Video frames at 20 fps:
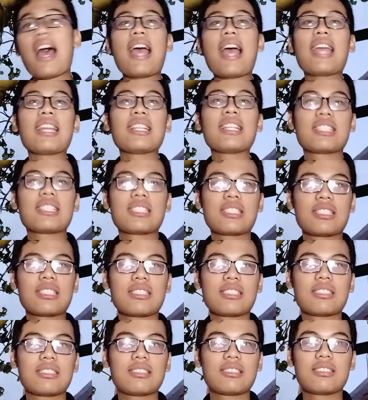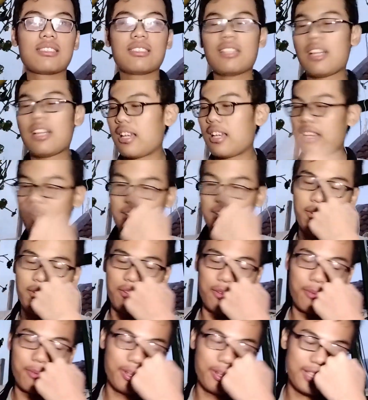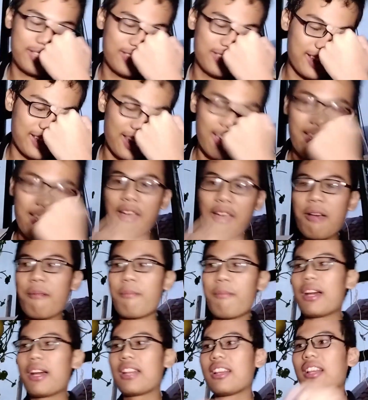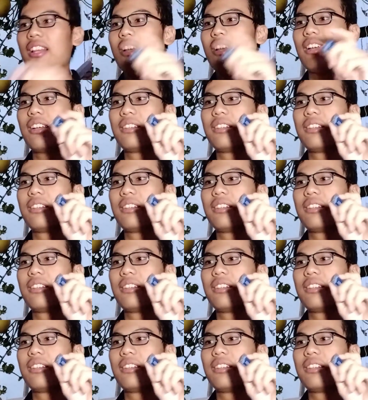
I don't know what to say, but